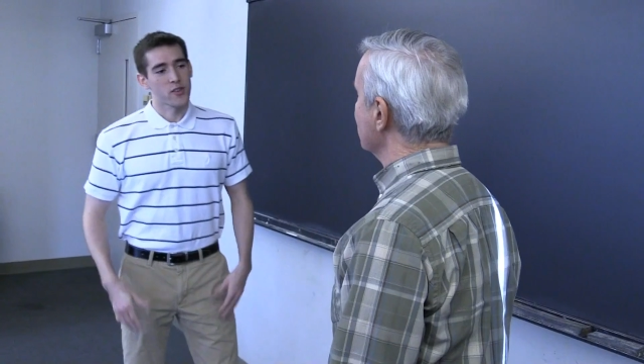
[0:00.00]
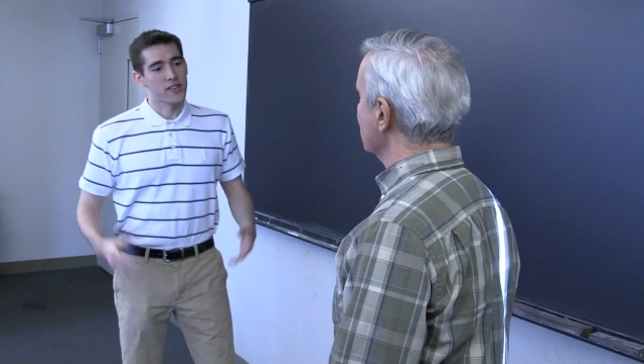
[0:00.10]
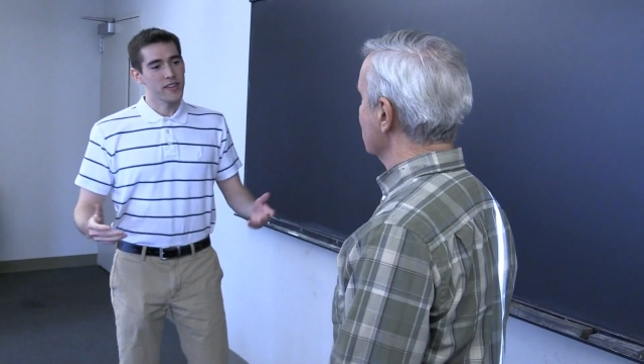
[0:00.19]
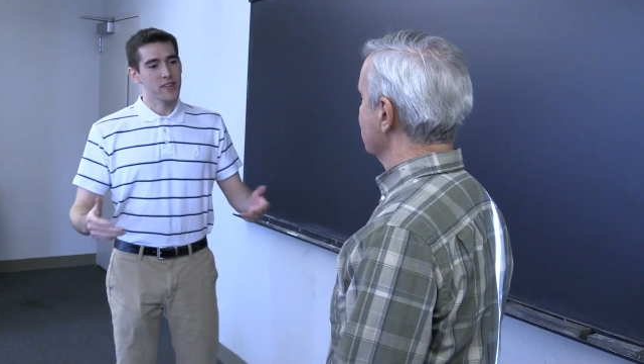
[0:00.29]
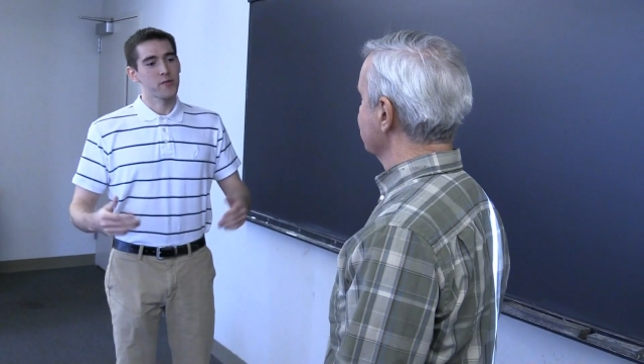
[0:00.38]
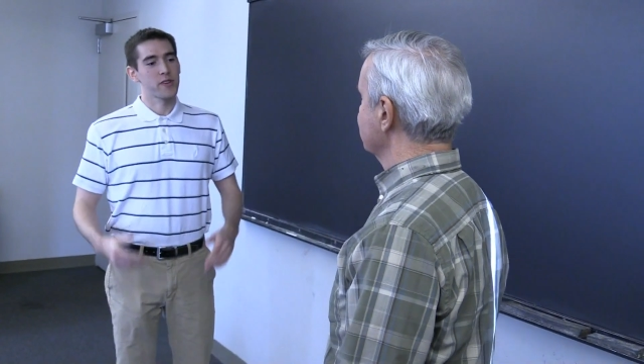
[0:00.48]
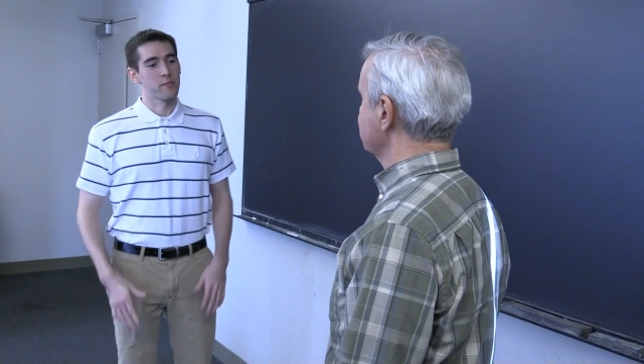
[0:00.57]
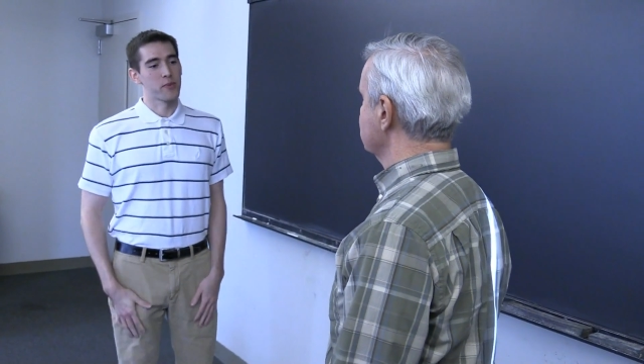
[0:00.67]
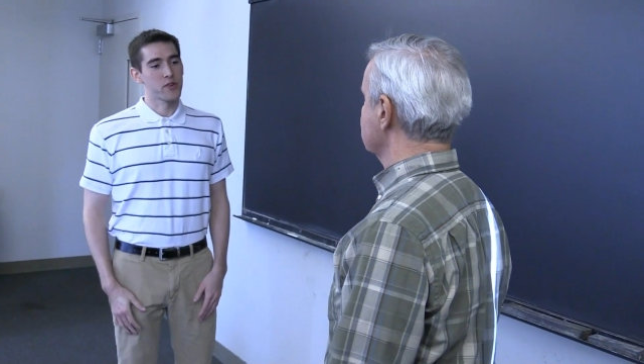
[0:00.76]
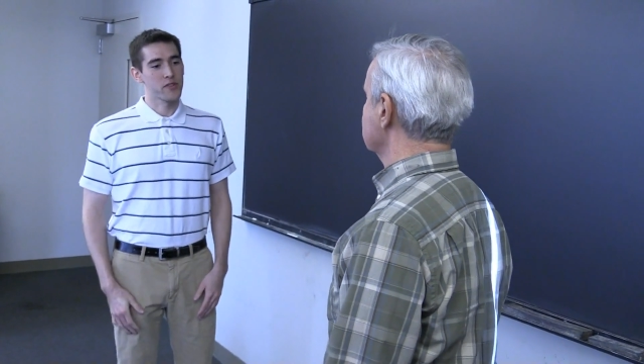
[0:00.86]
So I think we
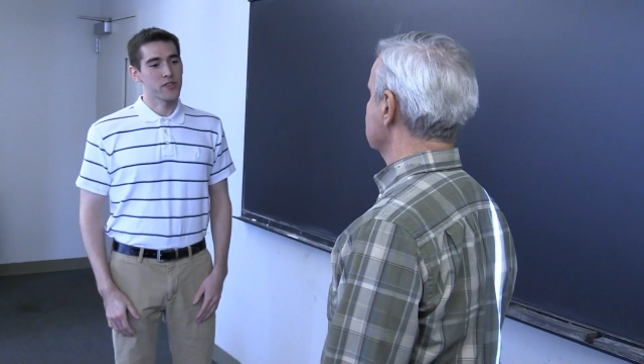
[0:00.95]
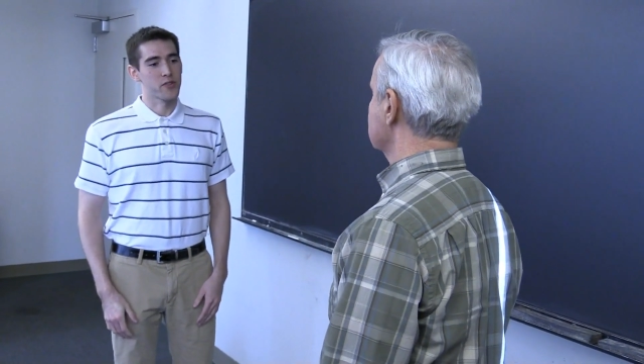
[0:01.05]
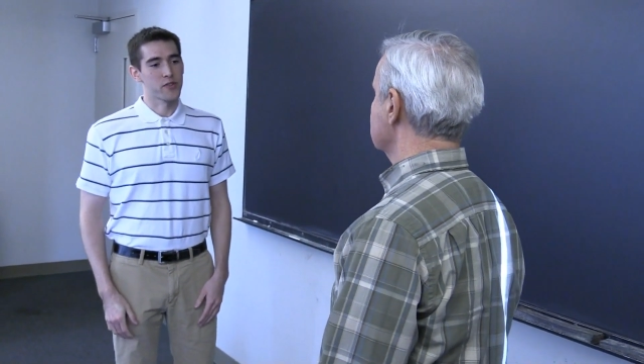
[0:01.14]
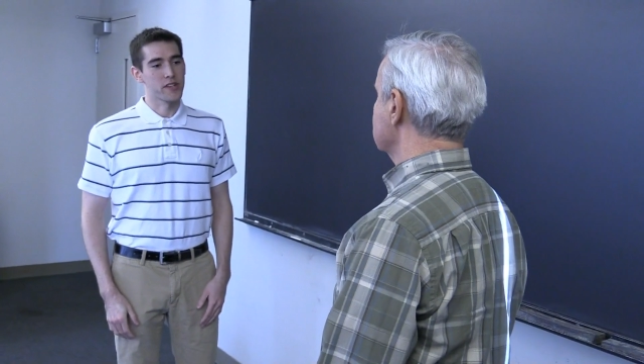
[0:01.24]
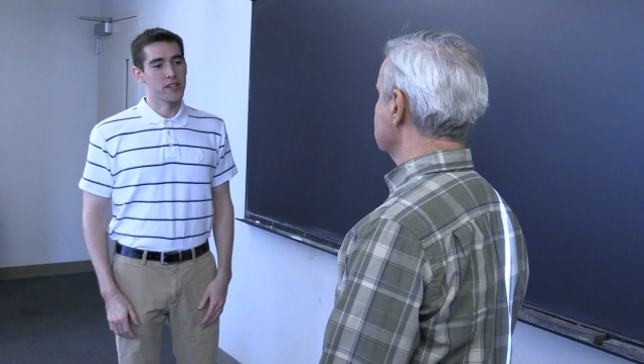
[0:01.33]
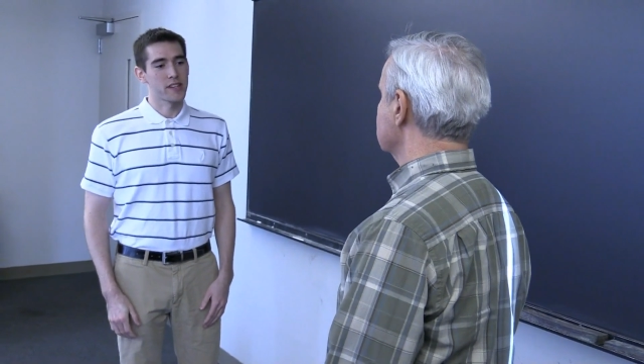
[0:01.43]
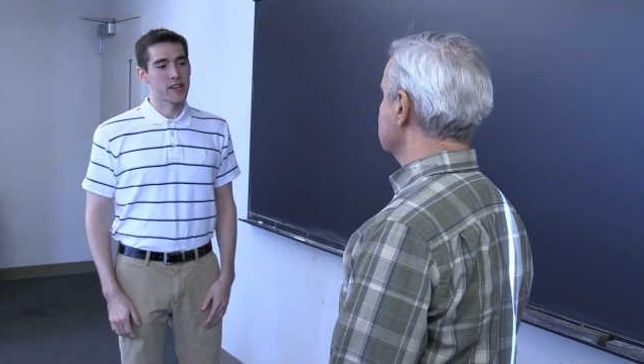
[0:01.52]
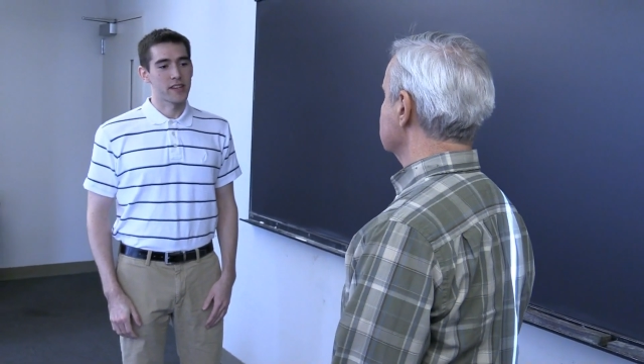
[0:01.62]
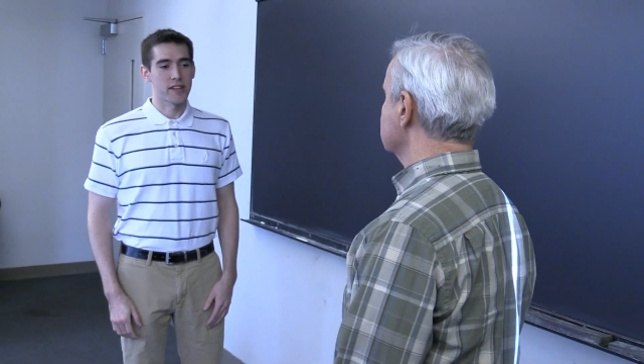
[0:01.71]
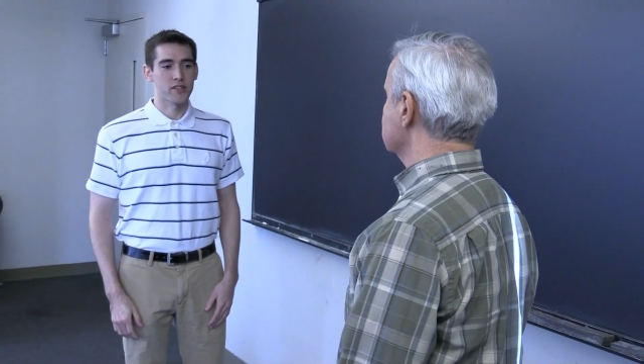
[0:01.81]
can both agree
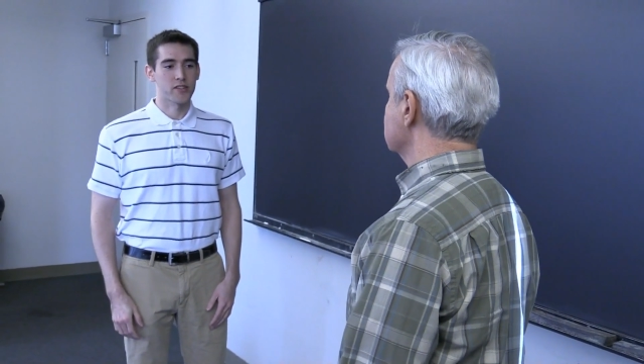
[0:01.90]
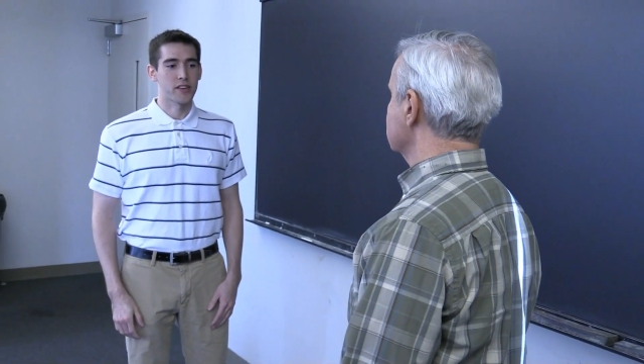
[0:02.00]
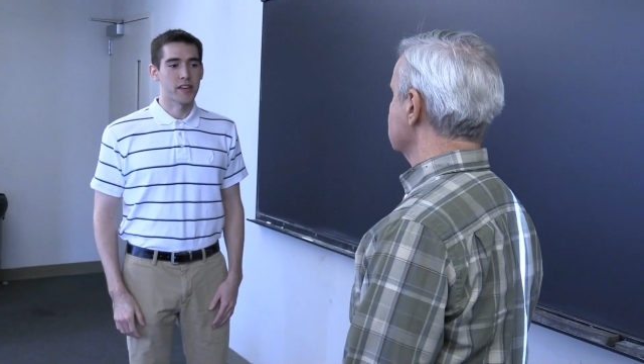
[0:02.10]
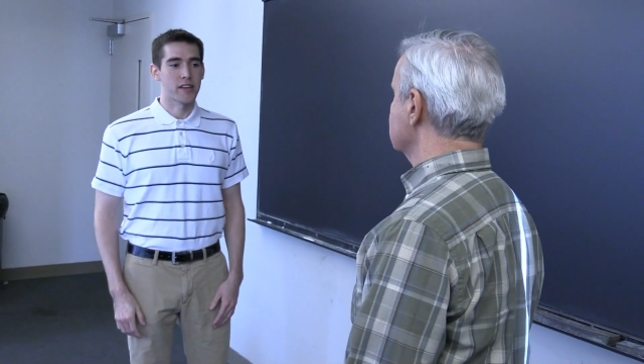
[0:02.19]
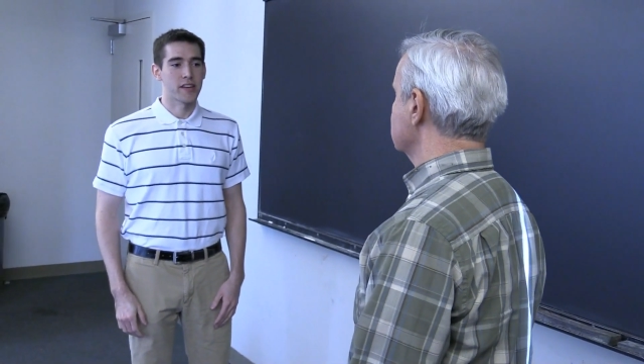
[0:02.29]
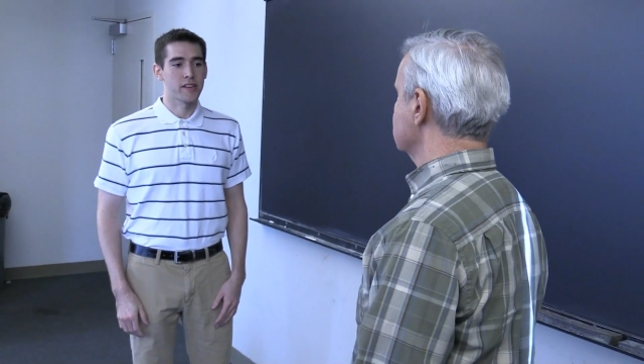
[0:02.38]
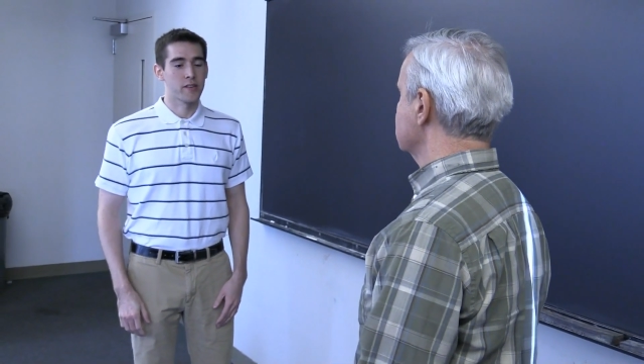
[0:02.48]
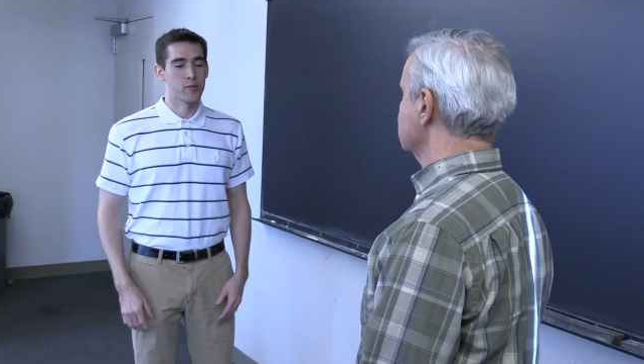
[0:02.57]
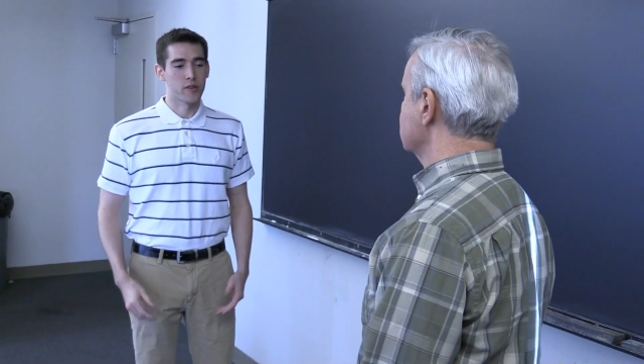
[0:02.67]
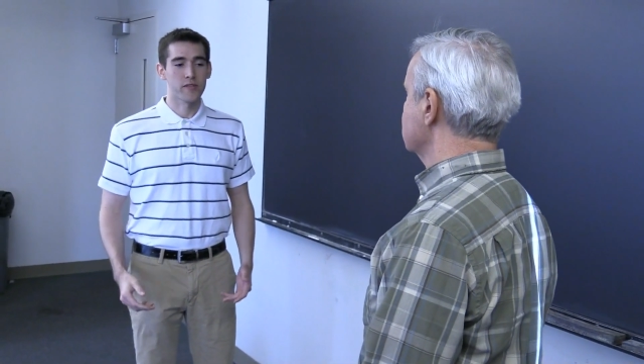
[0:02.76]
that yesterday
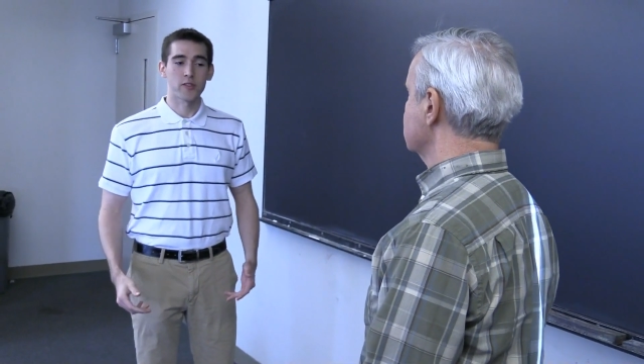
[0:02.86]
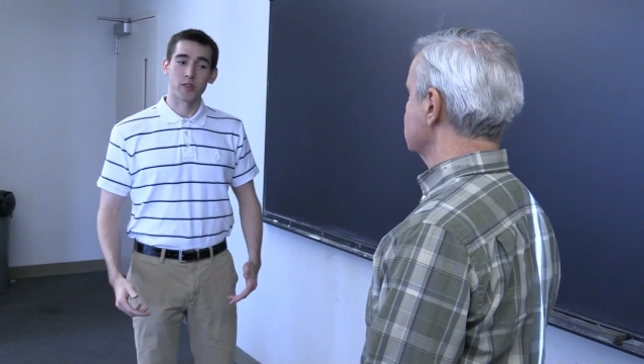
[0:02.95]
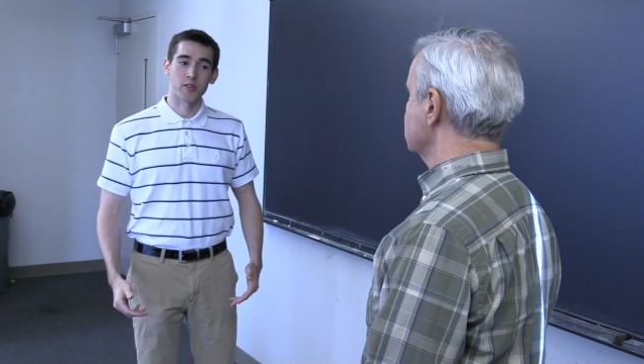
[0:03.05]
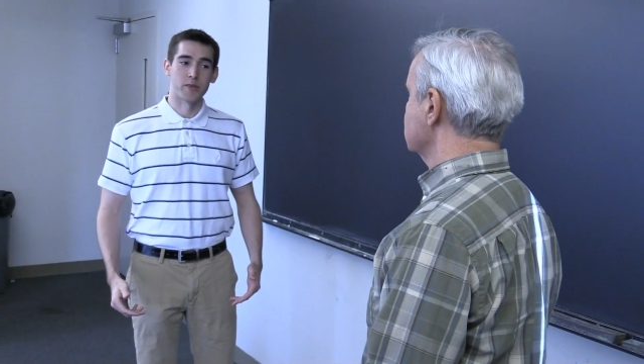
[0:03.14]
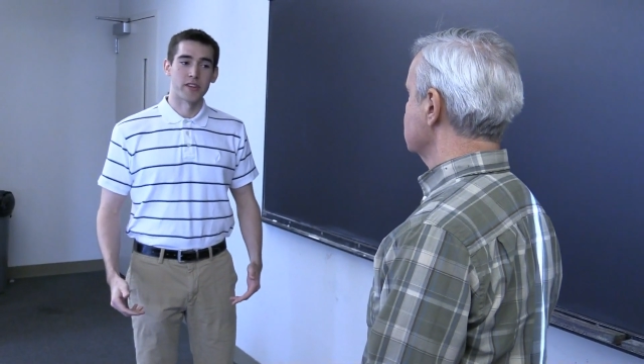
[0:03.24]
one of us is